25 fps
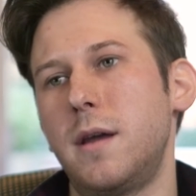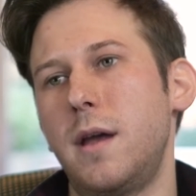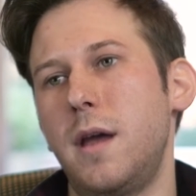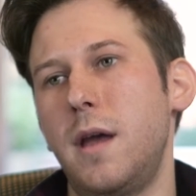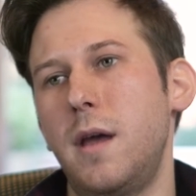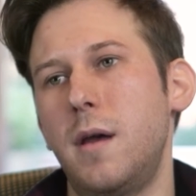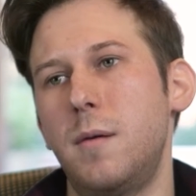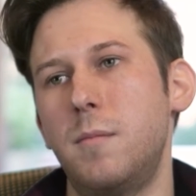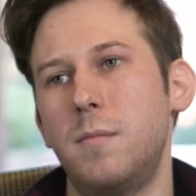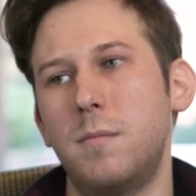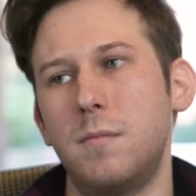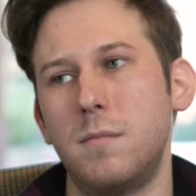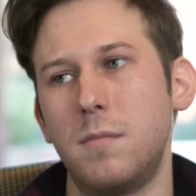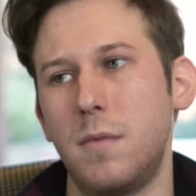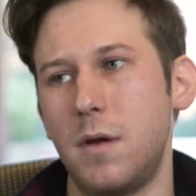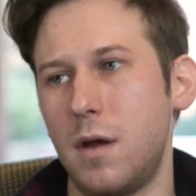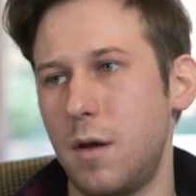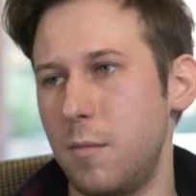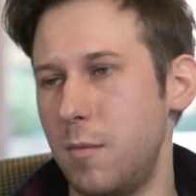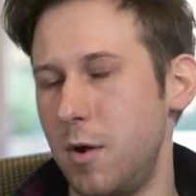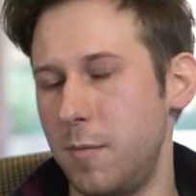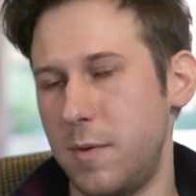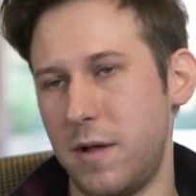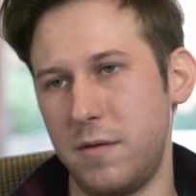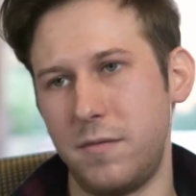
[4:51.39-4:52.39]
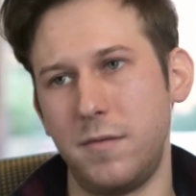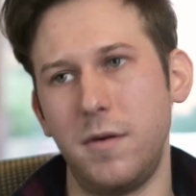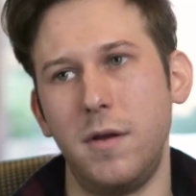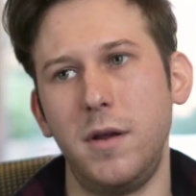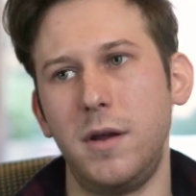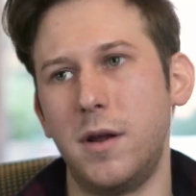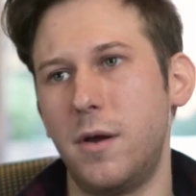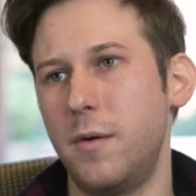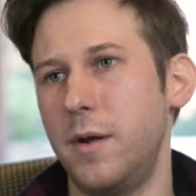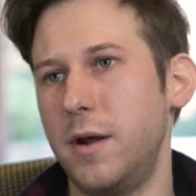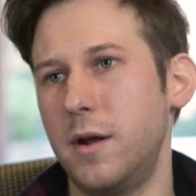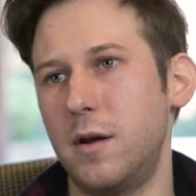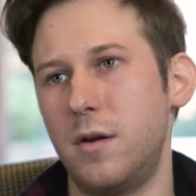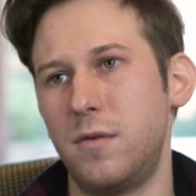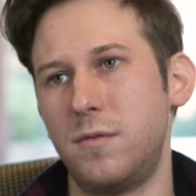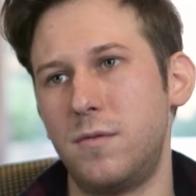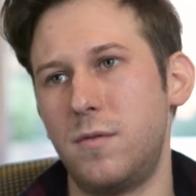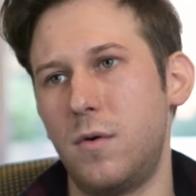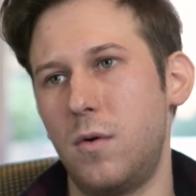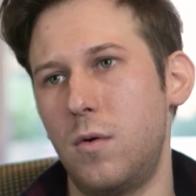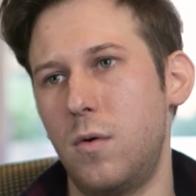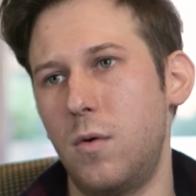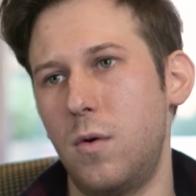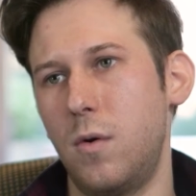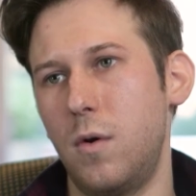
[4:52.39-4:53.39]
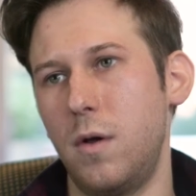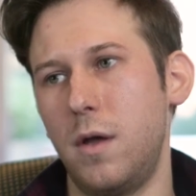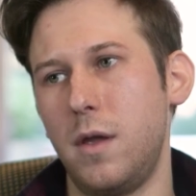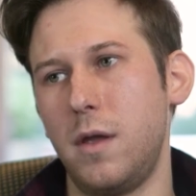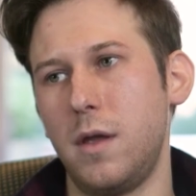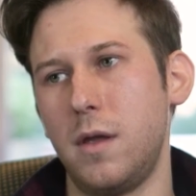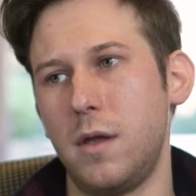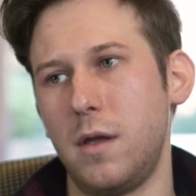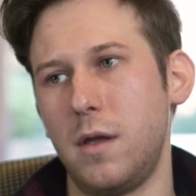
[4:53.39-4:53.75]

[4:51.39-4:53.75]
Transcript: a mobile phone going off, or